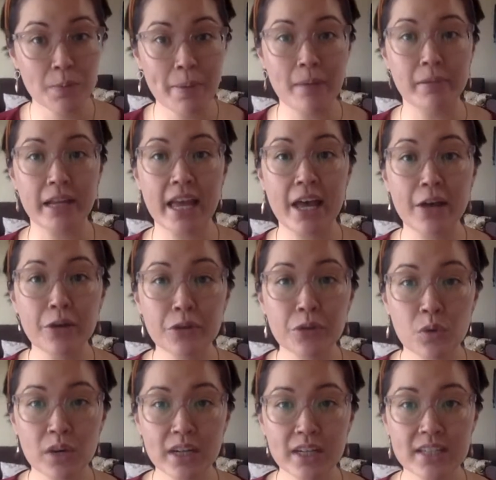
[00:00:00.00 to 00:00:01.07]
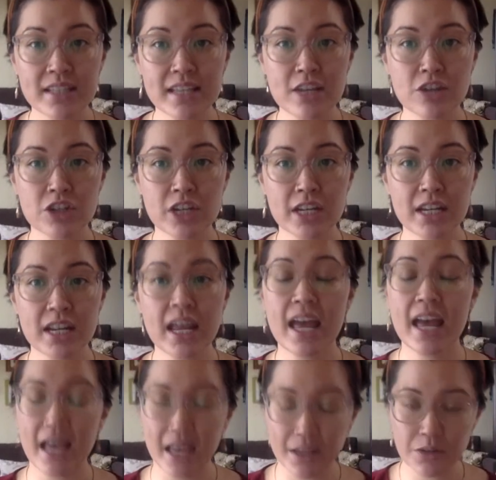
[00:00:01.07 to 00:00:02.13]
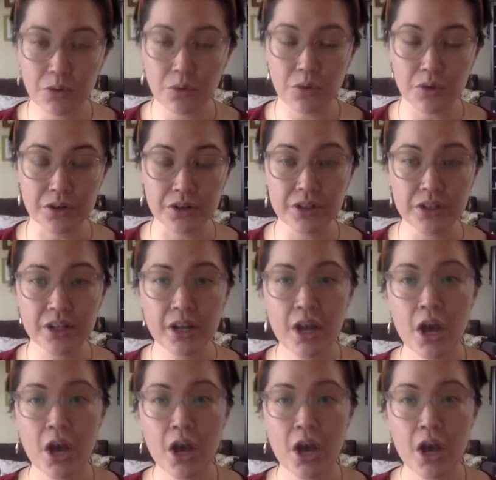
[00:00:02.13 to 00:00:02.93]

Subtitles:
public health organization headquartered